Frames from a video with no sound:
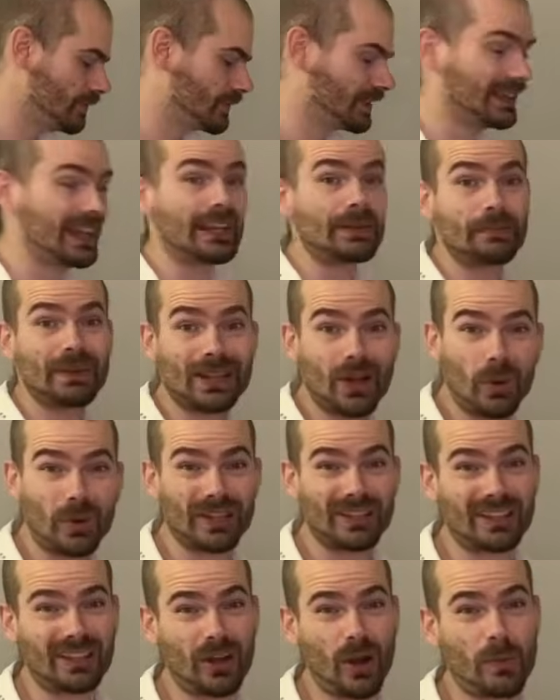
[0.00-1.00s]
Let me know in
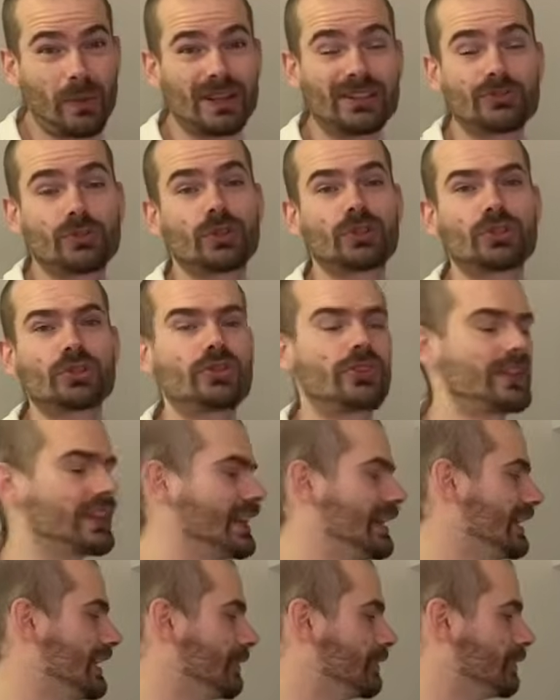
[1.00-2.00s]
the comments what you
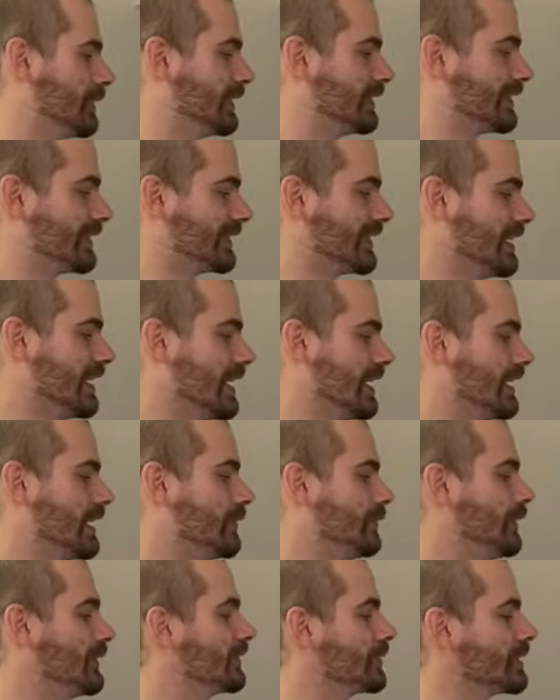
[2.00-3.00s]
think, if
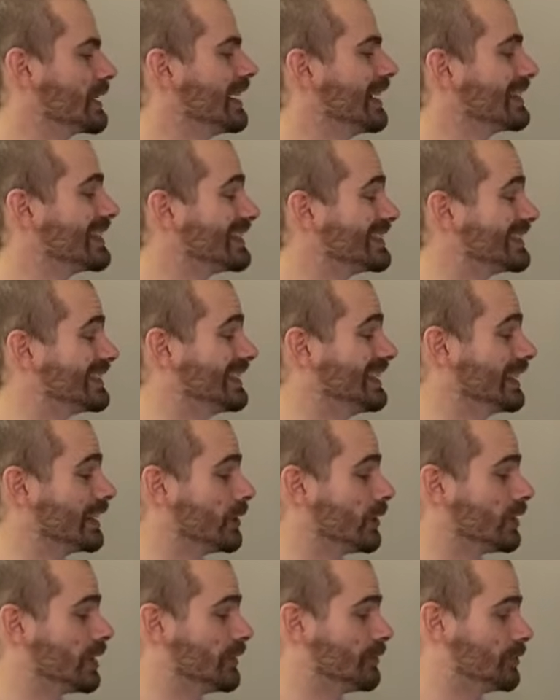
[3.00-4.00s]
it's realistic
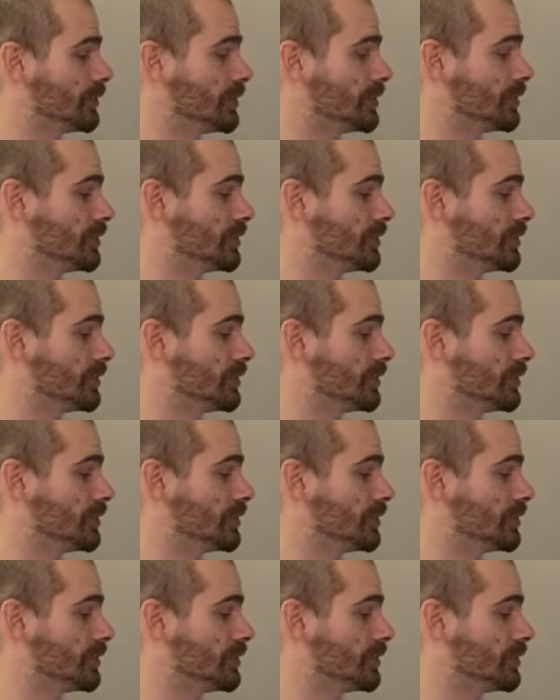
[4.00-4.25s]
or if